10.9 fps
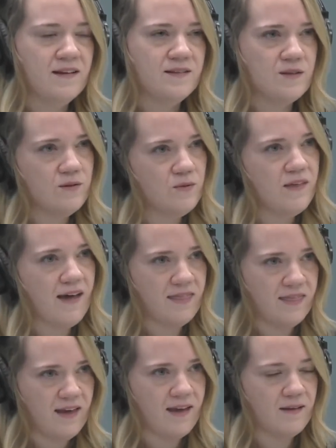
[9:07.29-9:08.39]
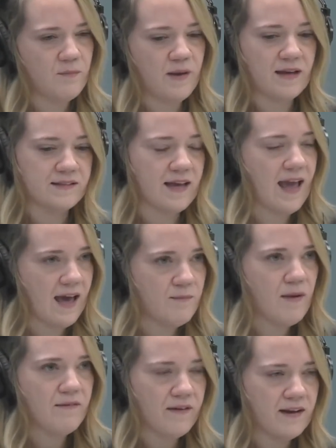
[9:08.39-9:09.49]
to do that thing because I had
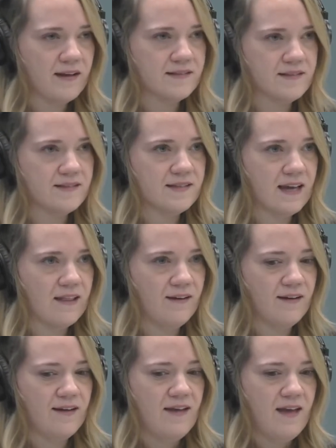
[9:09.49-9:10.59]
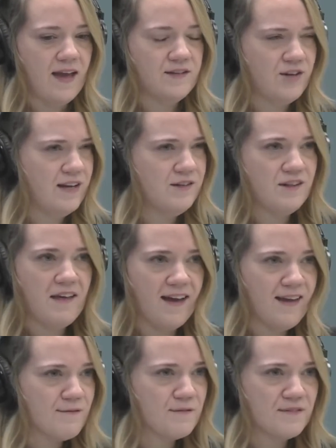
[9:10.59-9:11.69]
my finances together and change a
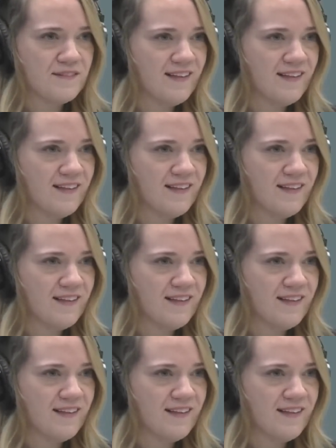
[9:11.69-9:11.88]
life,